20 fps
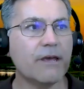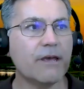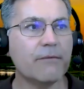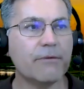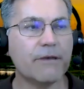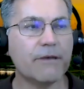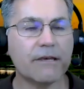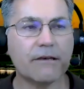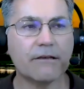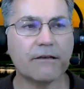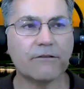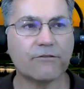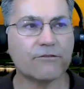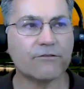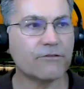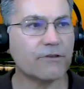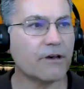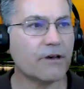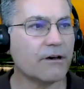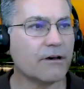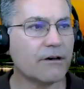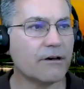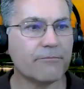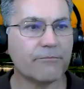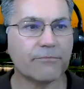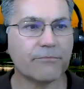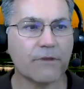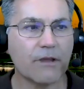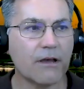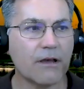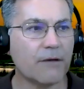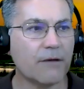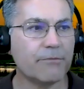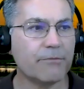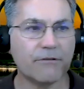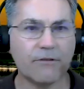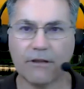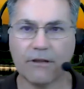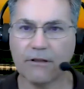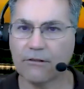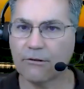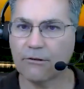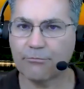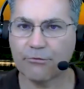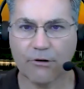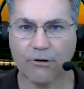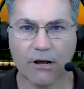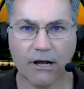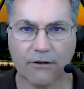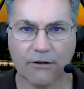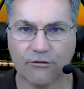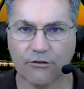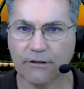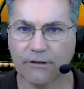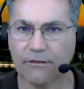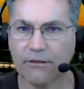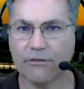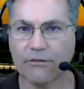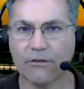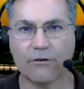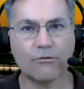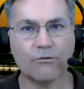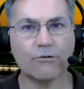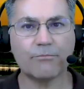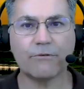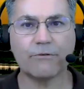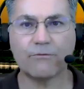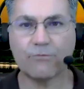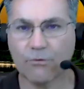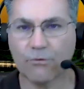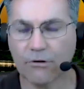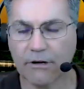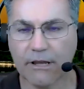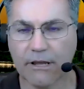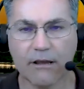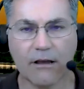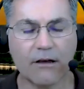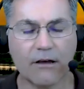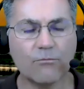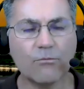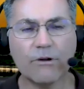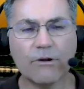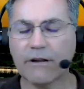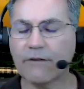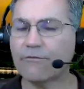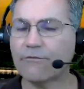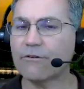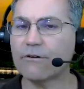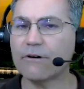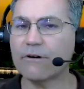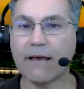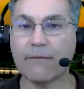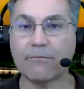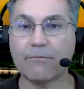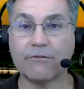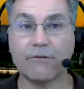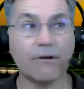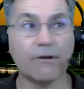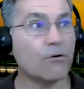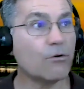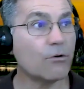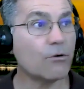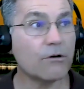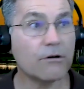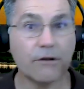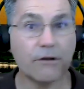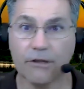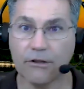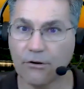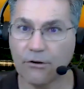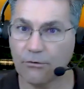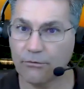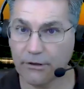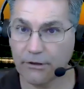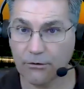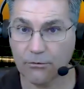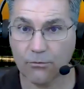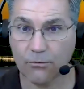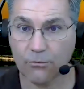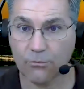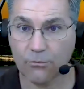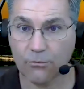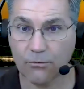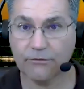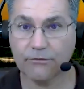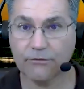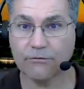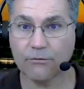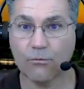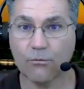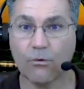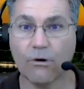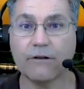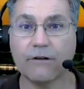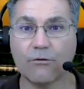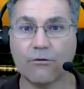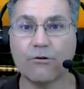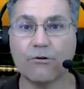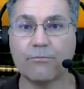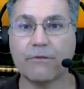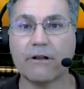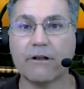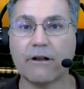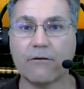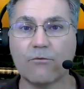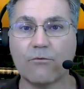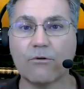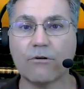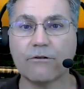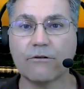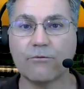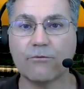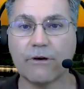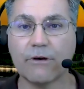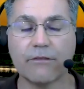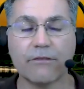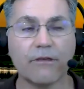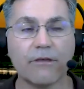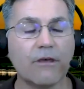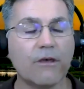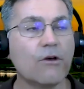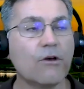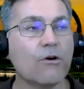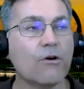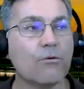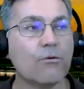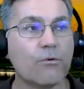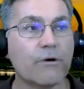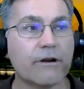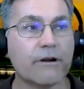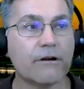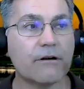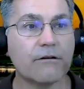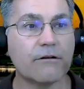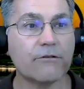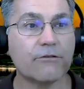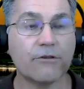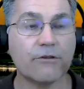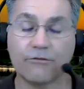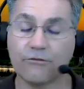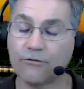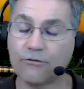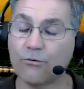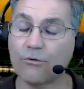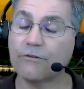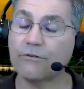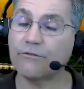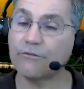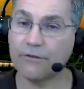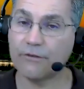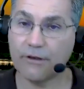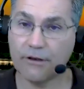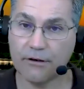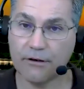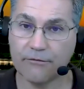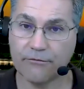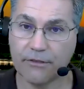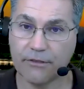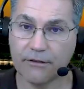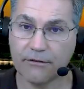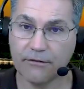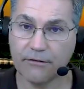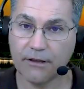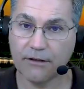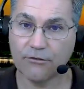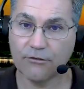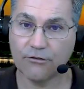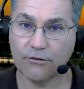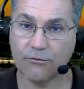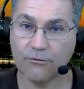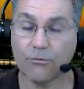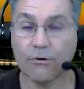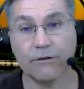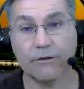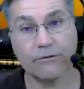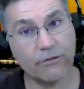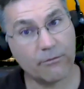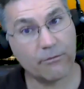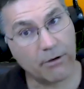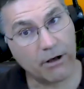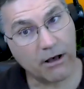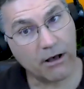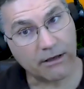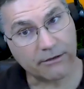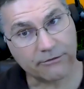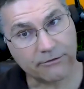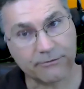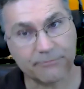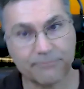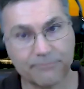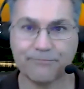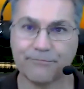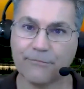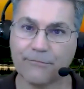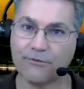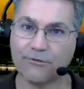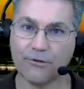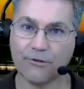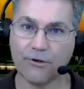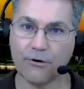Maybe it's a particular project that the group is working on, whatever it happens to be. Or, there was one group that I worked with where the source of the tension was the boss. So,